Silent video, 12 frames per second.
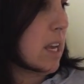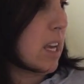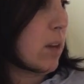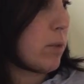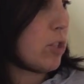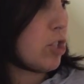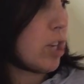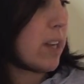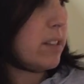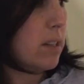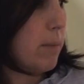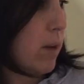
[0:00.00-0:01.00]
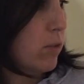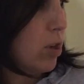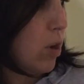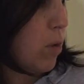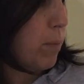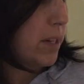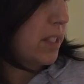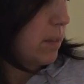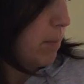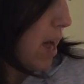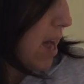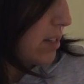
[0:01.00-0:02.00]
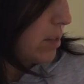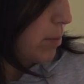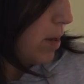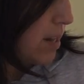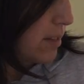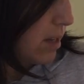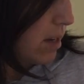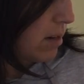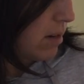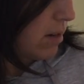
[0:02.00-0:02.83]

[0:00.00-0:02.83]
He was just about to open Spot's present